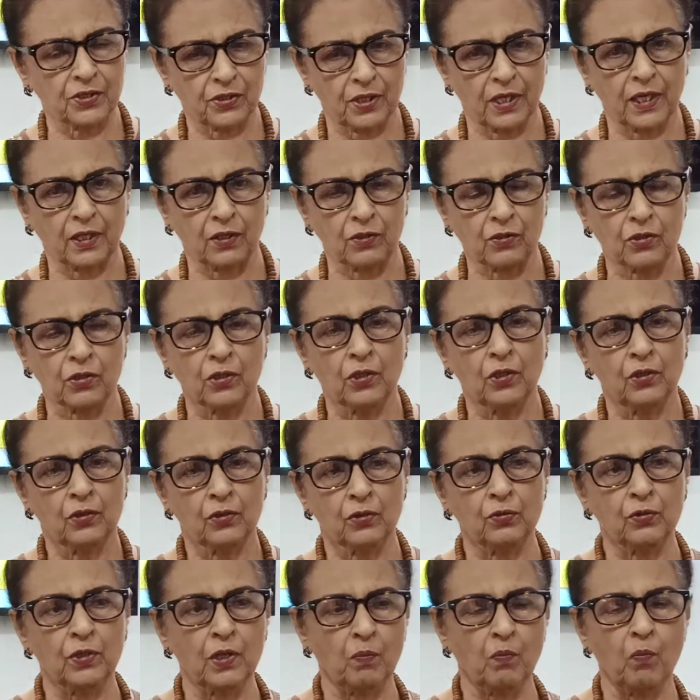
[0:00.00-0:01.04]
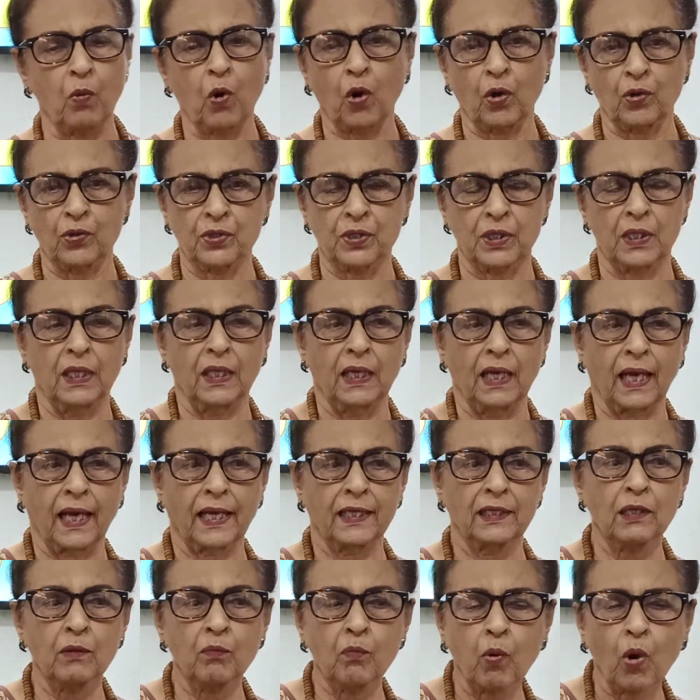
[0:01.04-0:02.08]
things to the boss,
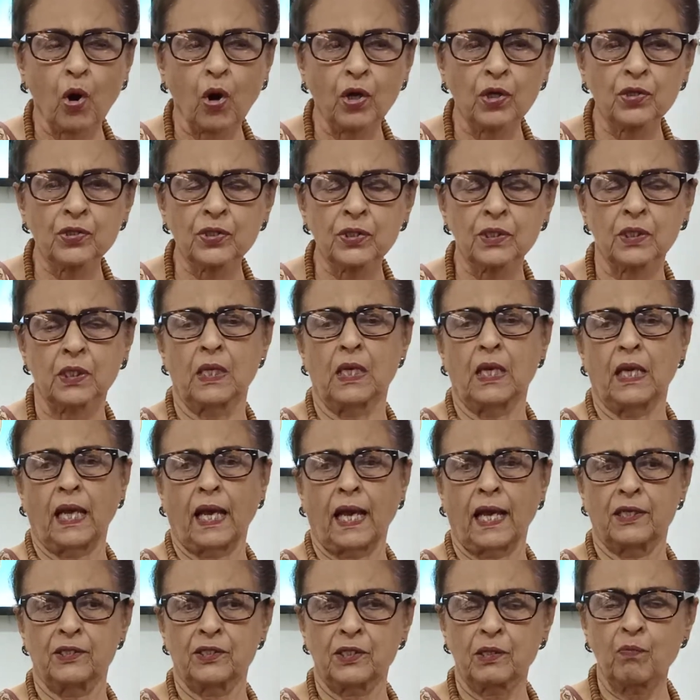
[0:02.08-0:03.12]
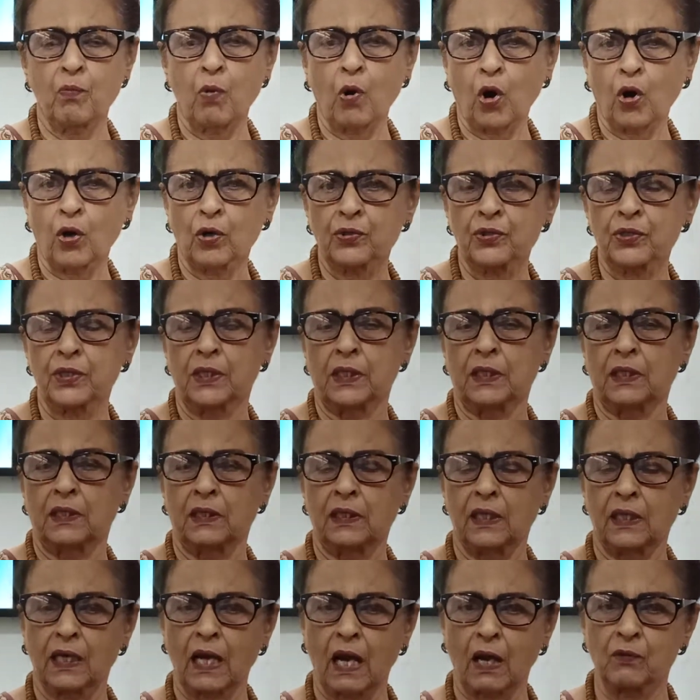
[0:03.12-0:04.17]
and the boss, as a boss, the
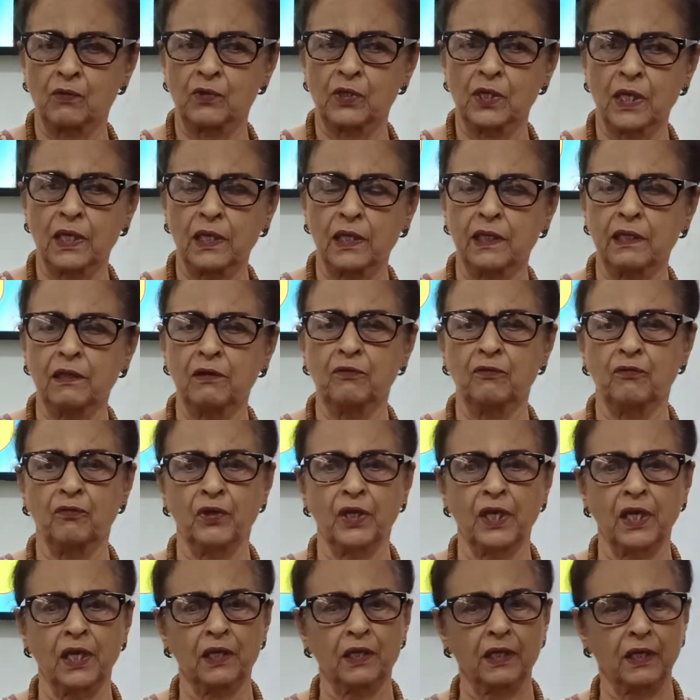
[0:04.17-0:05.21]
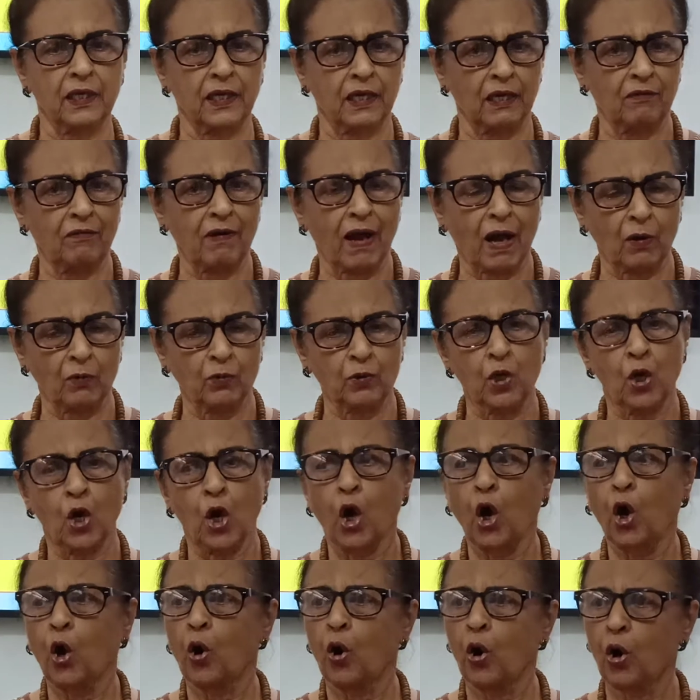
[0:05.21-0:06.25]
counselor will give out
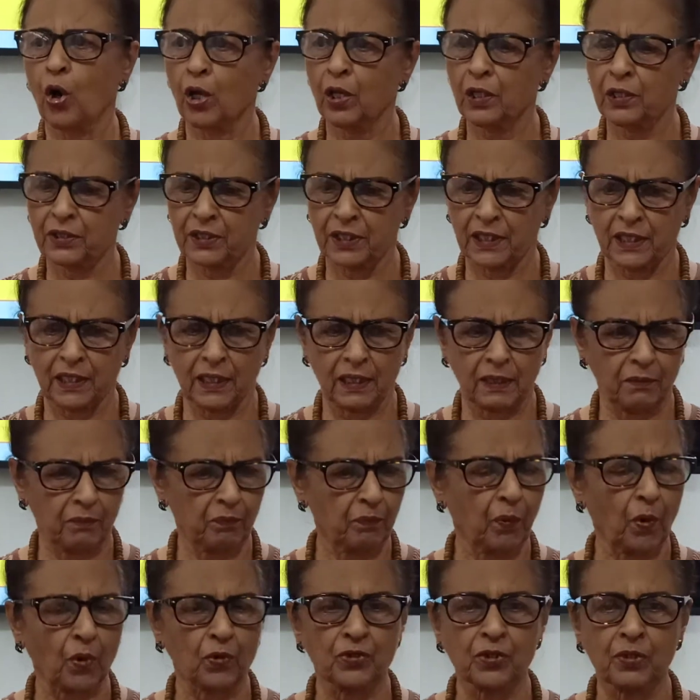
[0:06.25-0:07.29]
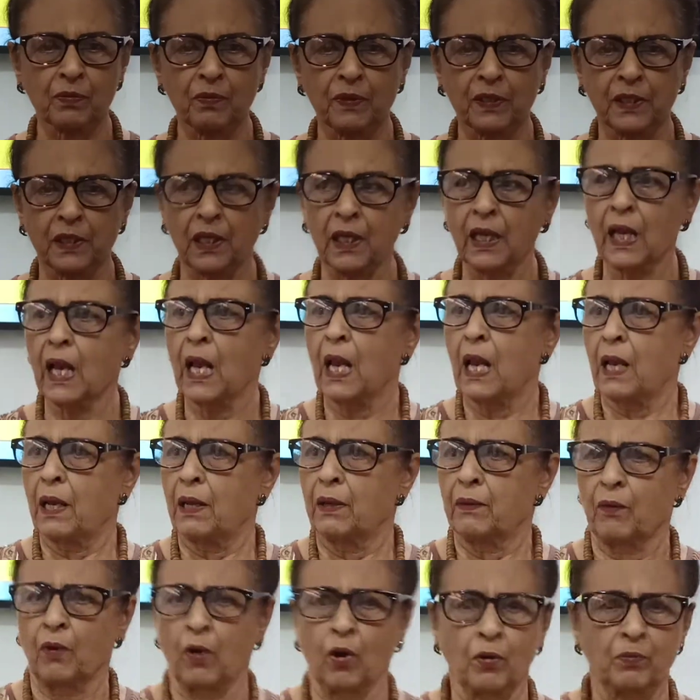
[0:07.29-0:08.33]
all the possible
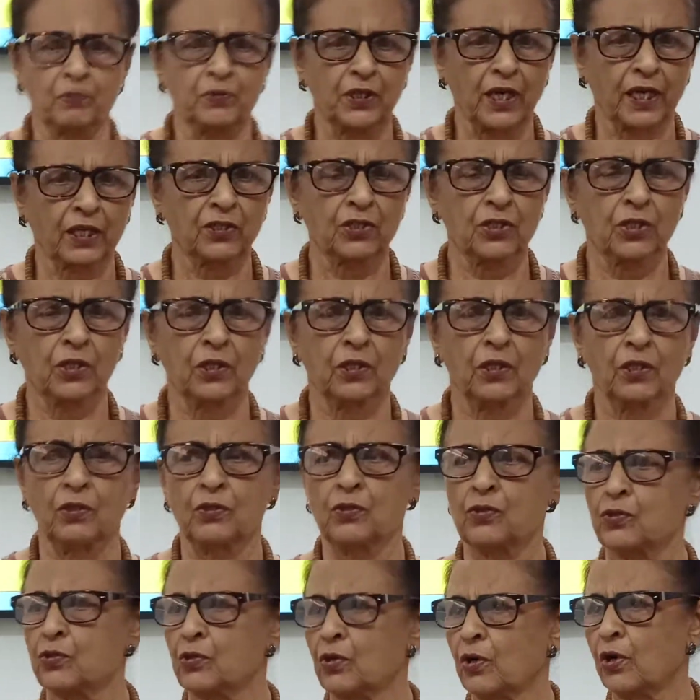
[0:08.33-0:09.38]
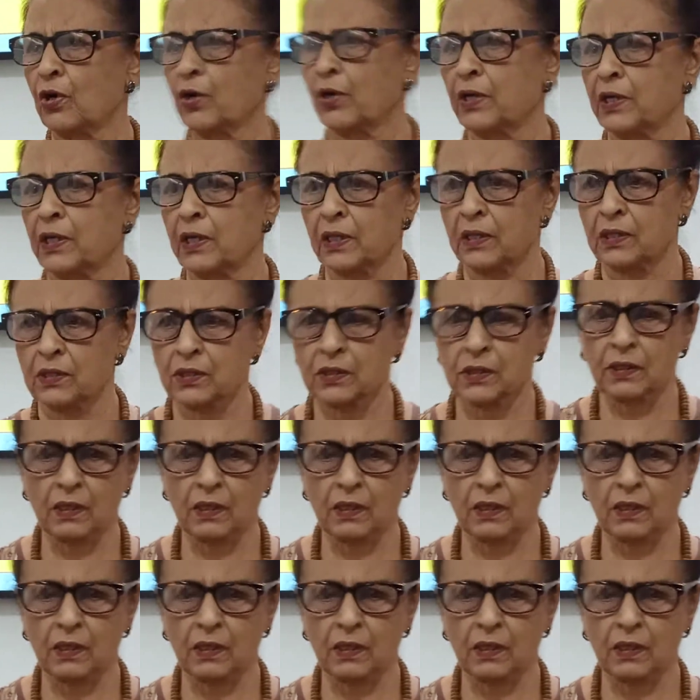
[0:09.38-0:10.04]
objections or